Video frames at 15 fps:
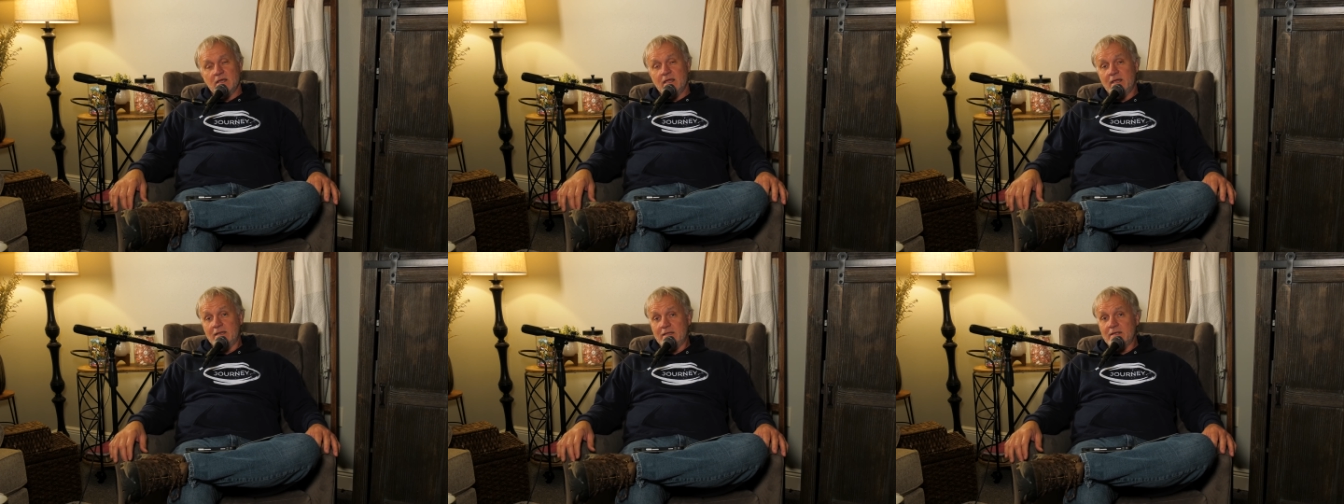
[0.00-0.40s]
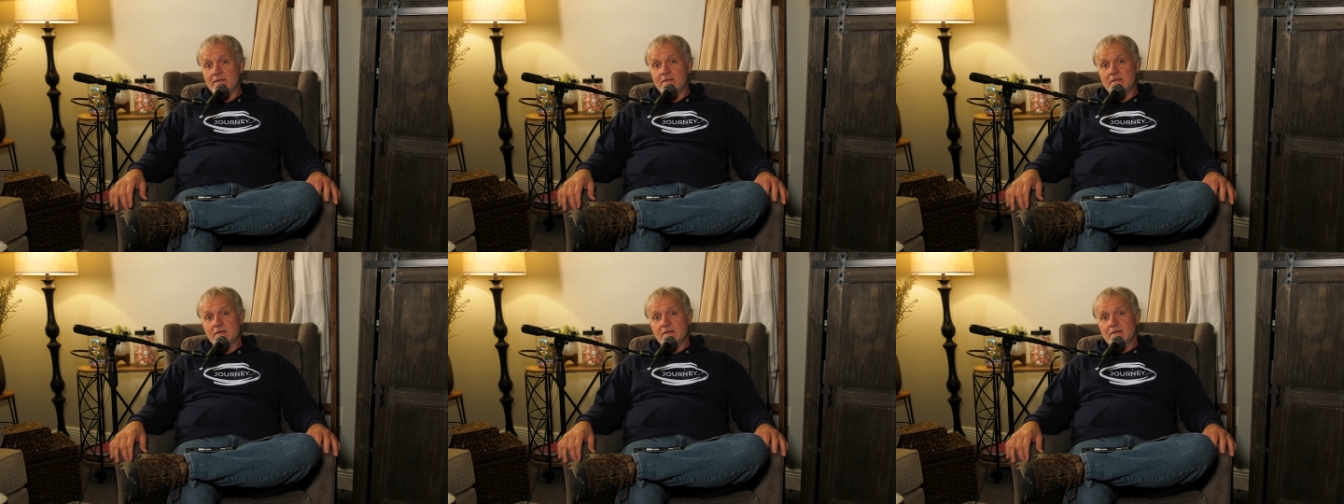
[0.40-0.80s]
And
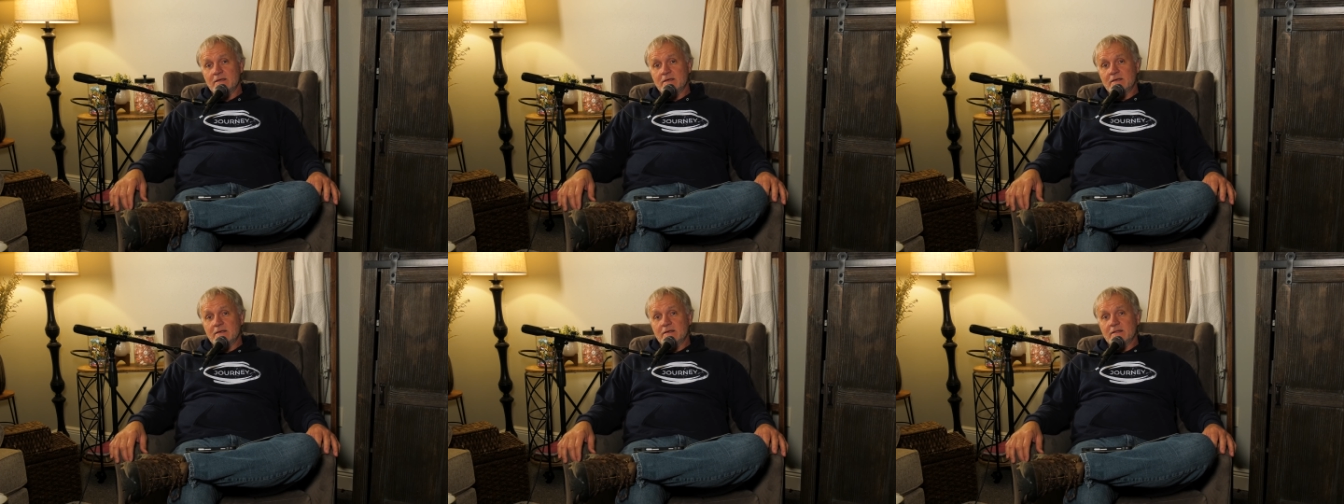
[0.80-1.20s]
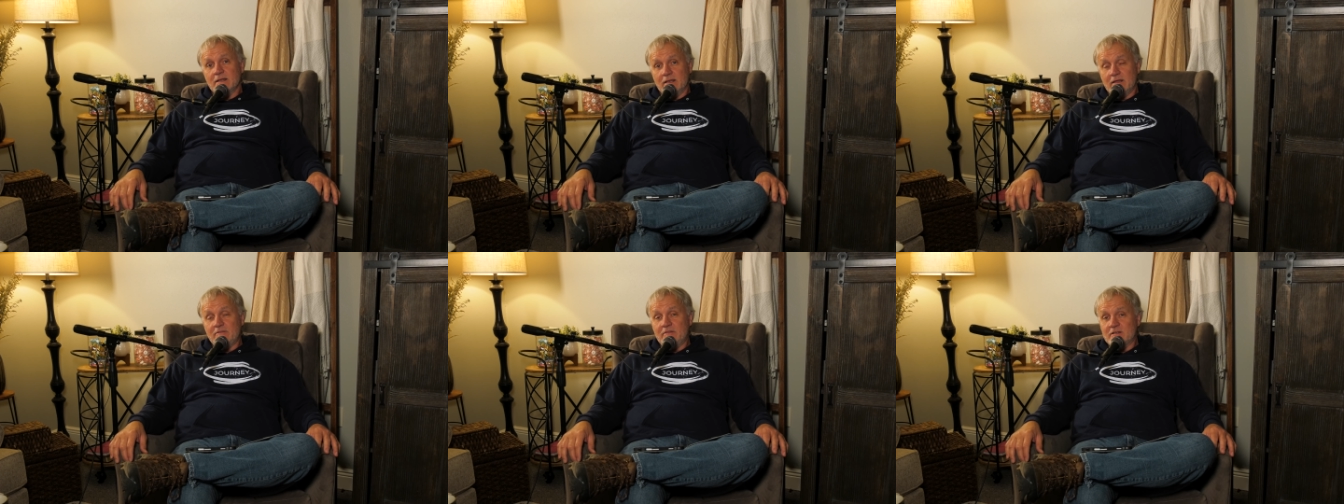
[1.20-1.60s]
he
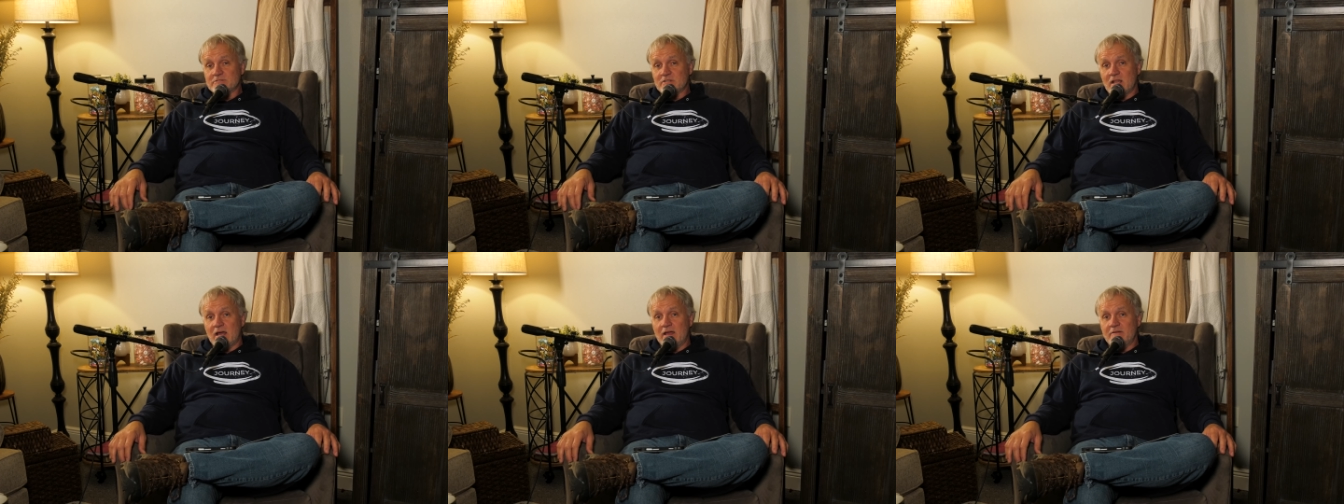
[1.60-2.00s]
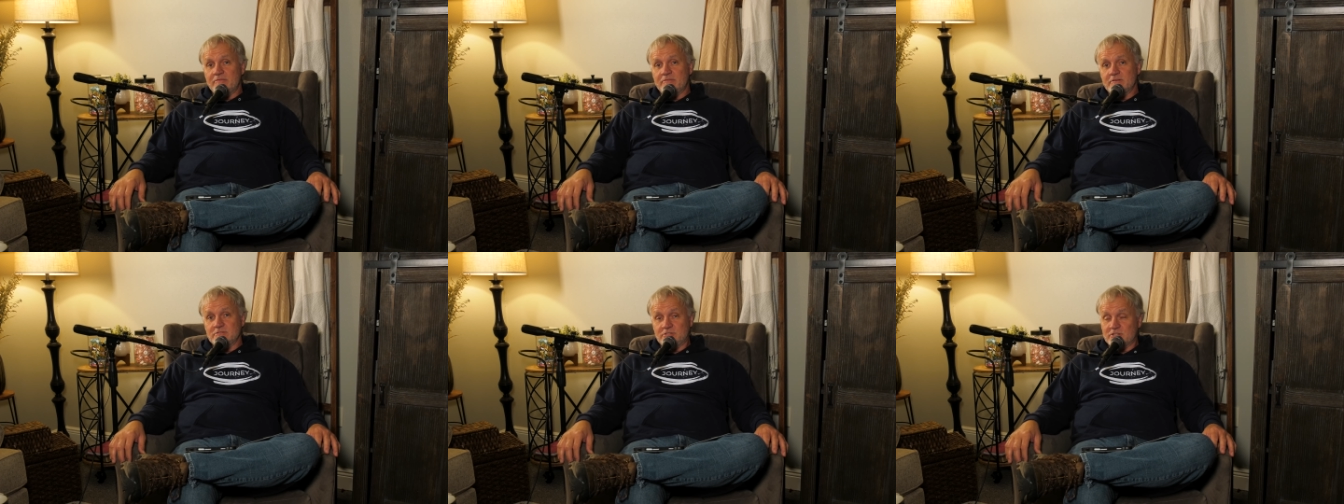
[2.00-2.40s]
lived his
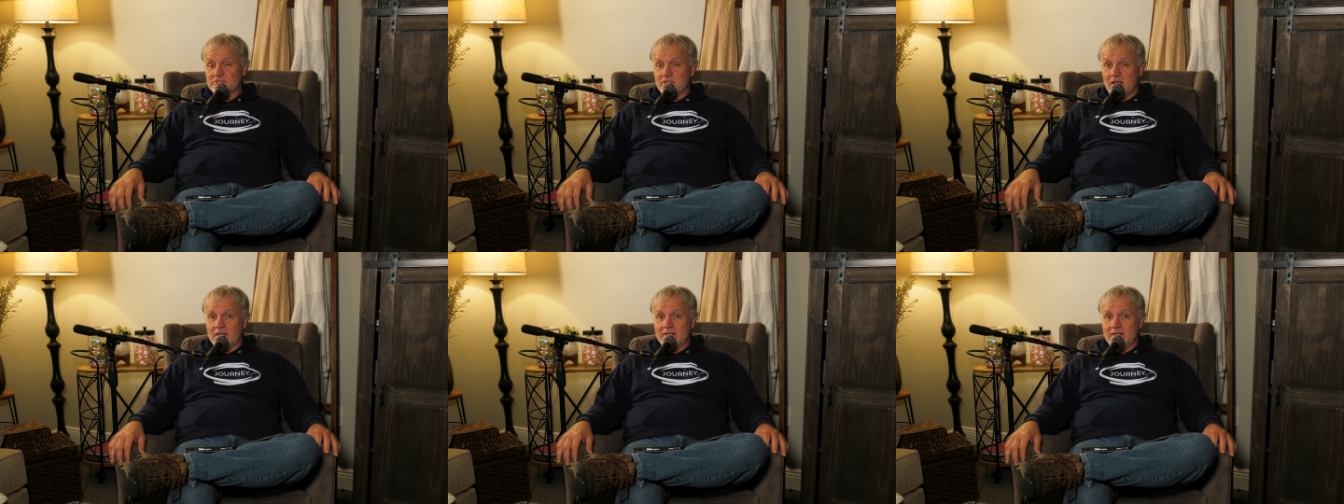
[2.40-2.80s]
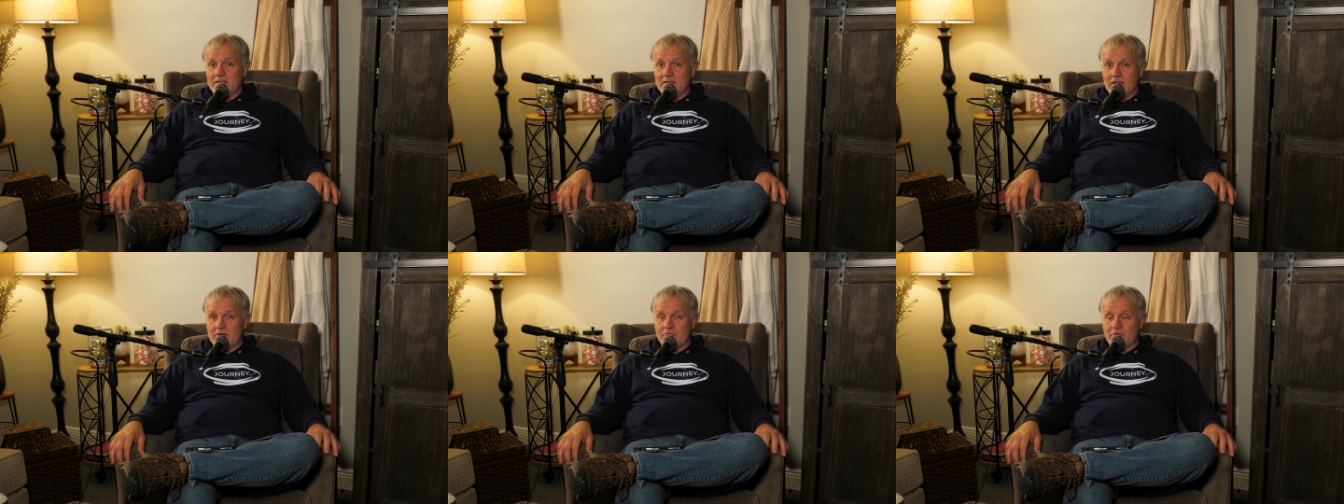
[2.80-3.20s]
life just like he
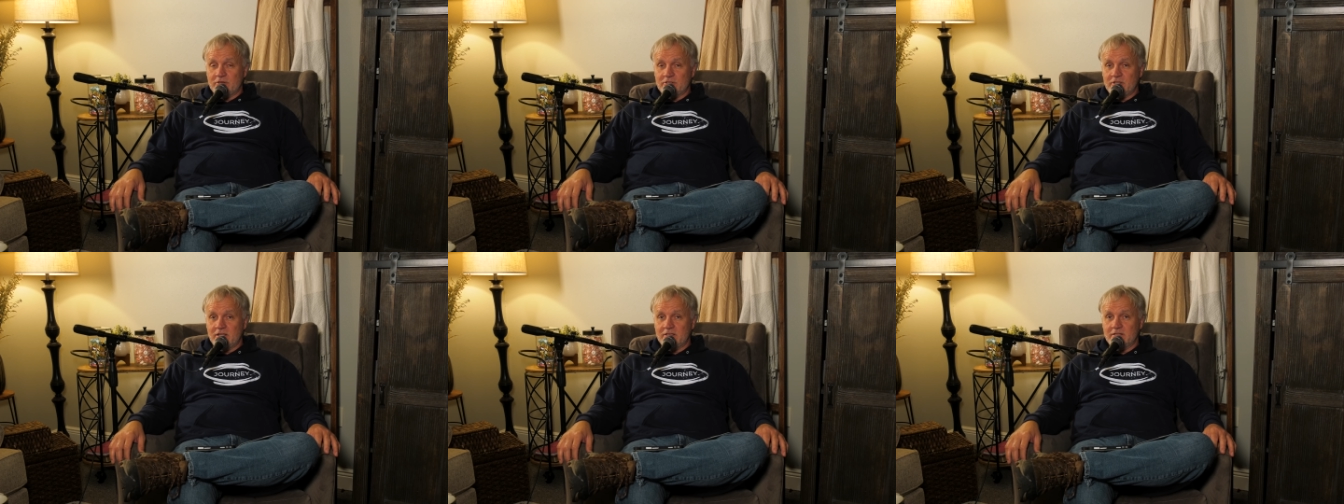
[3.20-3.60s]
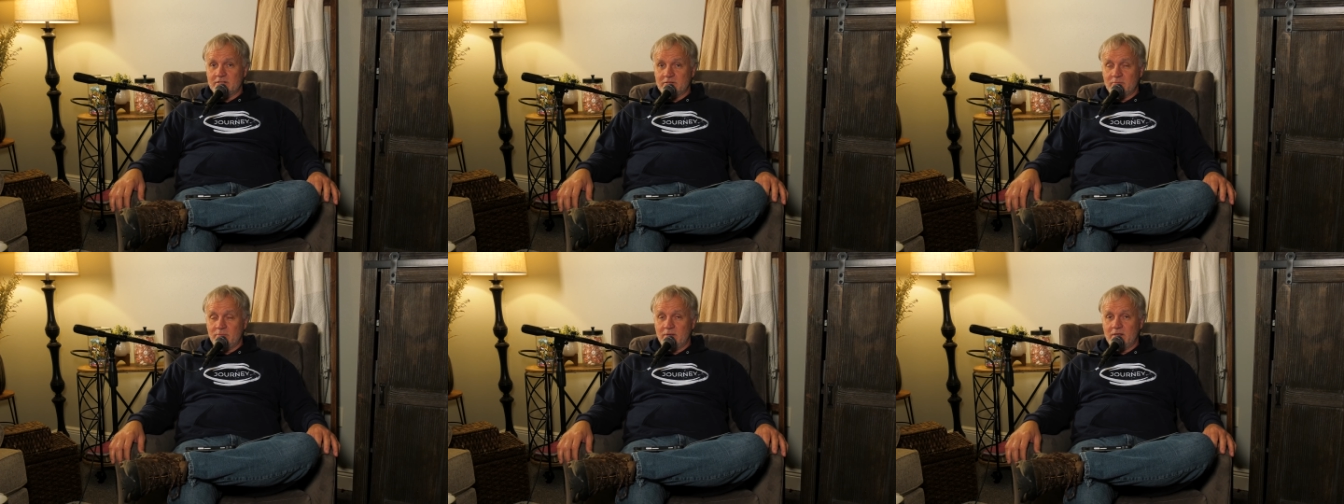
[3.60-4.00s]
never intended
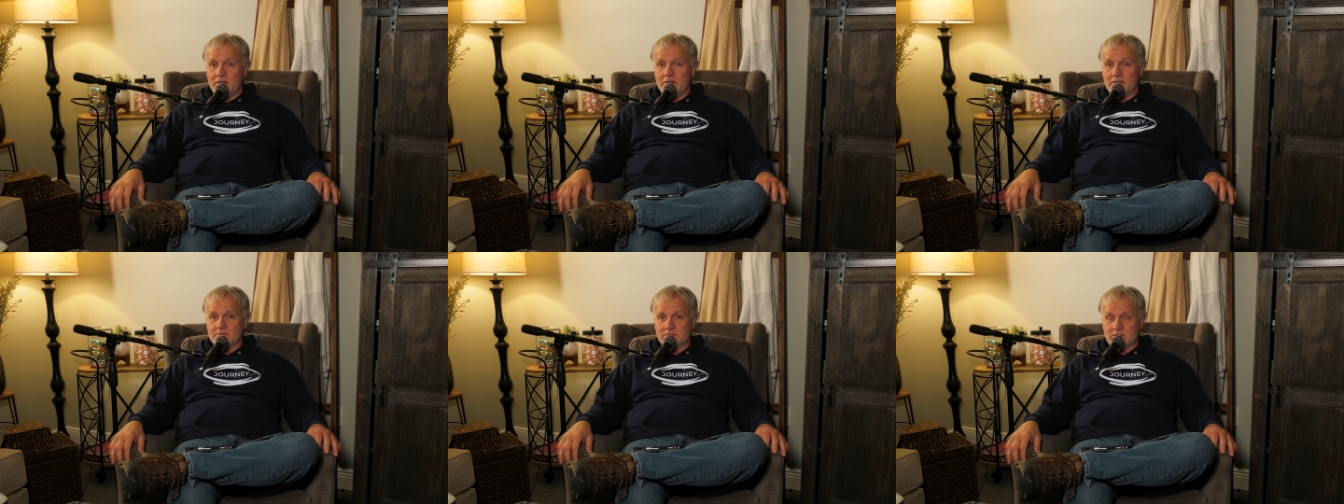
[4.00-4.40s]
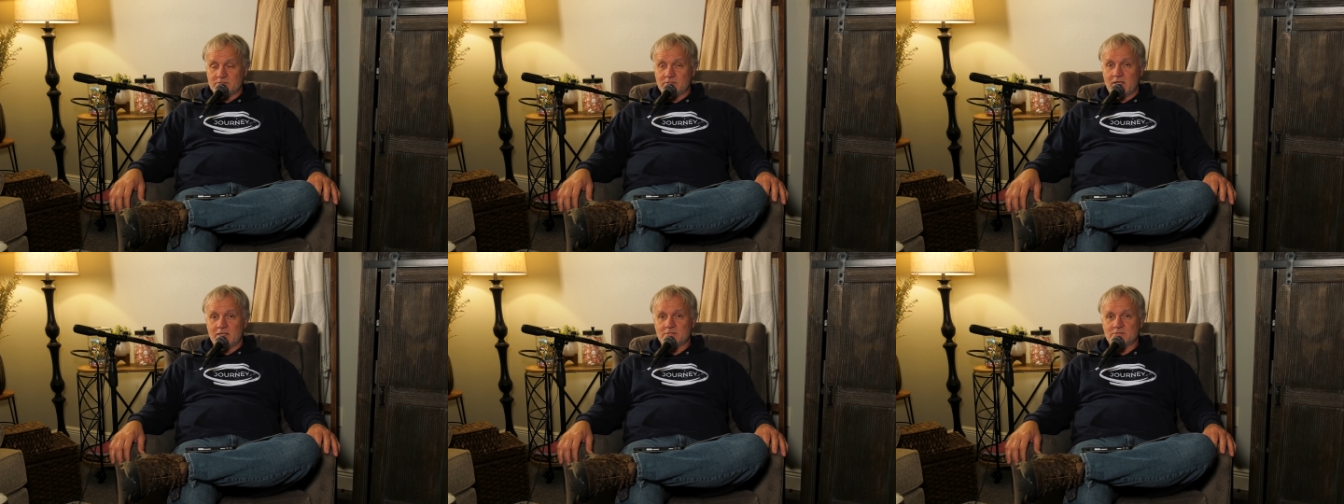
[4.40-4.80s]
to be a
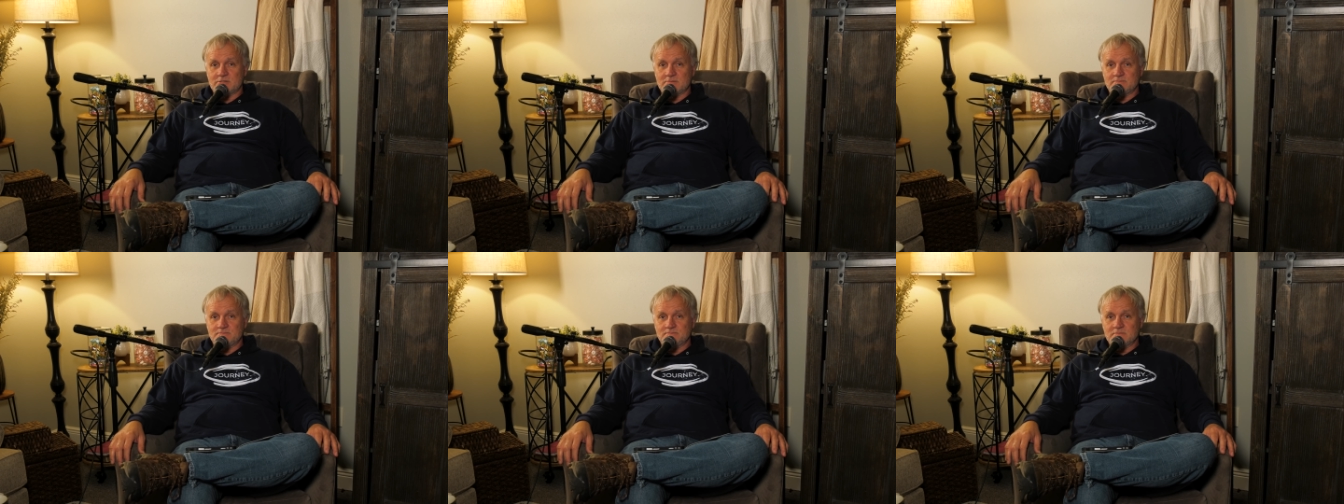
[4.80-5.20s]
success.